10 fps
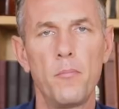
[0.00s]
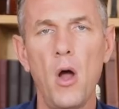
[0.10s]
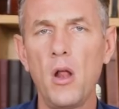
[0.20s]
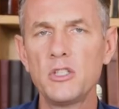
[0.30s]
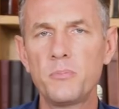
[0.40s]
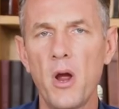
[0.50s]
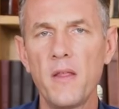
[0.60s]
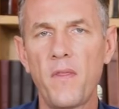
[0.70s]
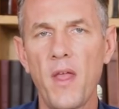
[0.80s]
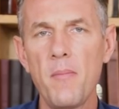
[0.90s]
Paul is
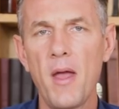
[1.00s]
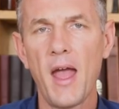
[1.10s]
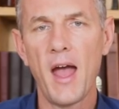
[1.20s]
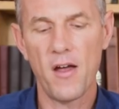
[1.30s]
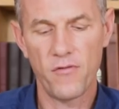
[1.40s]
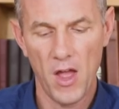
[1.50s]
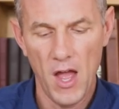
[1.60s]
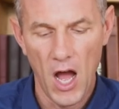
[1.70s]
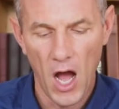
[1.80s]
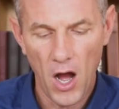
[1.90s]
praying that they may have
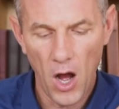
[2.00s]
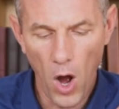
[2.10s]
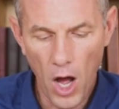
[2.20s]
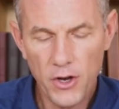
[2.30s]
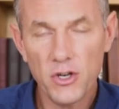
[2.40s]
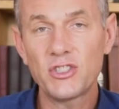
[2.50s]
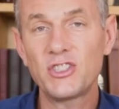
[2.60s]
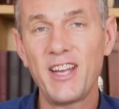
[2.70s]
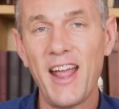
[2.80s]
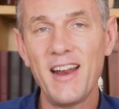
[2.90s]

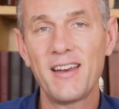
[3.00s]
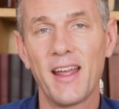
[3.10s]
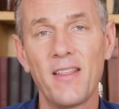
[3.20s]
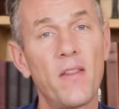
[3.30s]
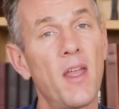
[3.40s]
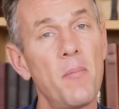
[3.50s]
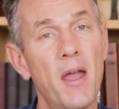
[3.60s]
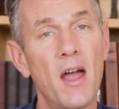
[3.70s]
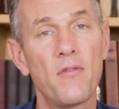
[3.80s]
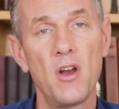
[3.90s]
understanding, that they
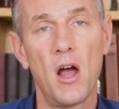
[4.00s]
may have